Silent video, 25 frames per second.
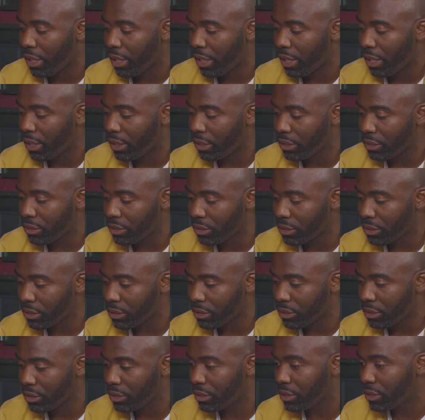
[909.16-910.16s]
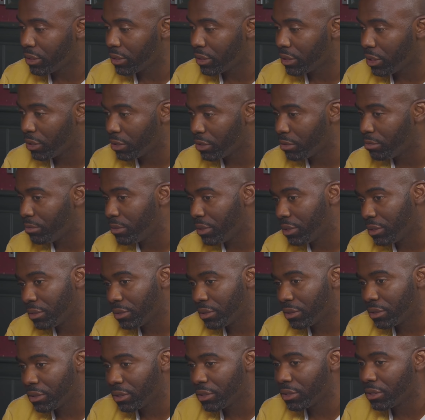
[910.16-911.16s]
and he just said to me,
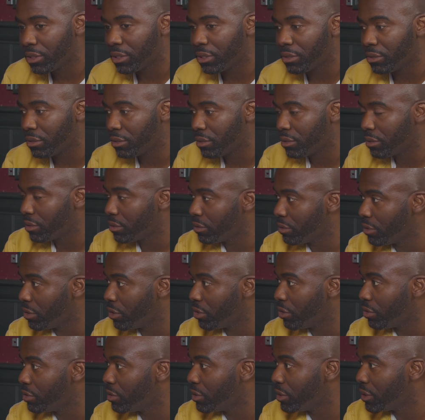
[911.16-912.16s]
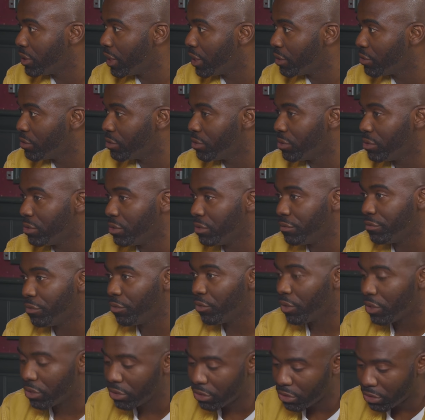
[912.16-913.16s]
listen, you know, it's down to you. If you
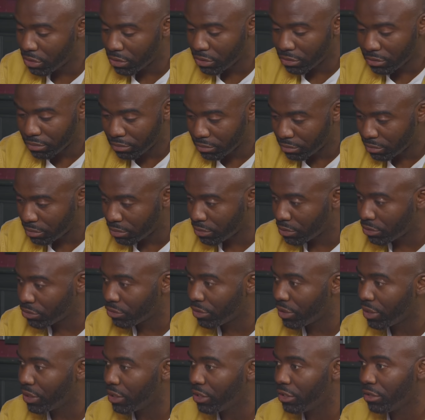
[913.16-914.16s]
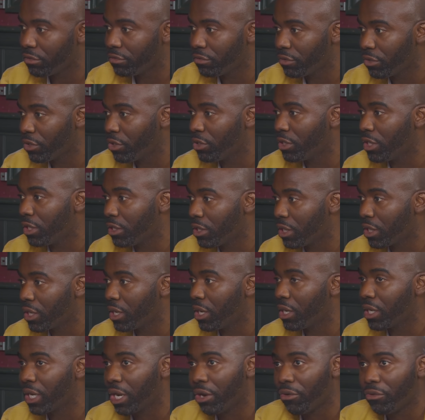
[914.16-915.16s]
wanna go, great. If yeah. you're not, then I
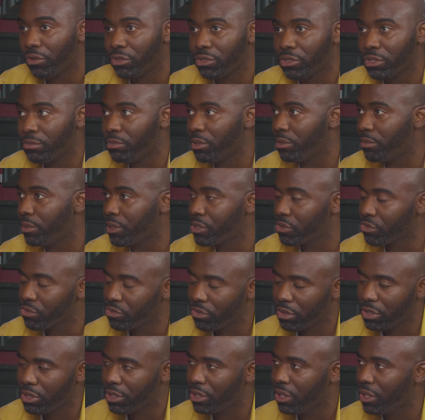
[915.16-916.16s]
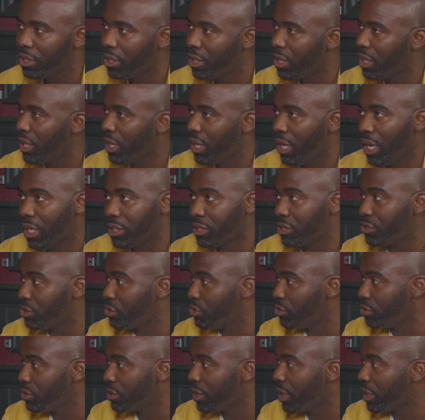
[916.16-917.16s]
can't guarantee you'll be my squad. I just
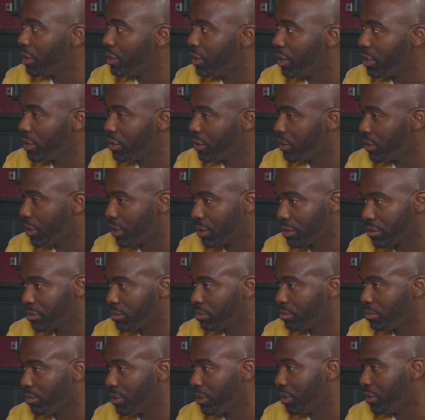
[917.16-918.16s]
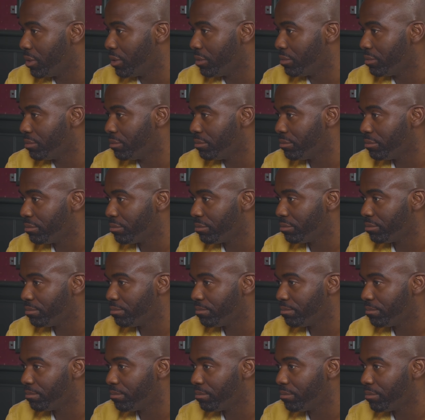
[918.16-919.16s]
knew then. Then I was like, you know,
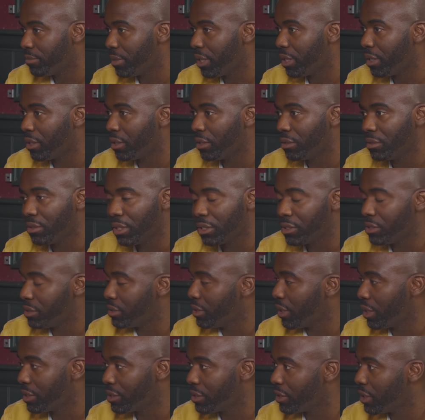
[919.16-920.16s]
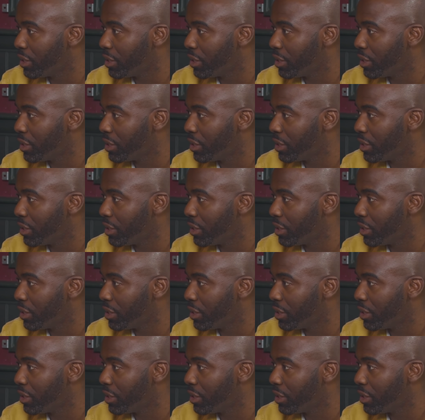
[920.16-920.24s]
yeah, that's it. That's it,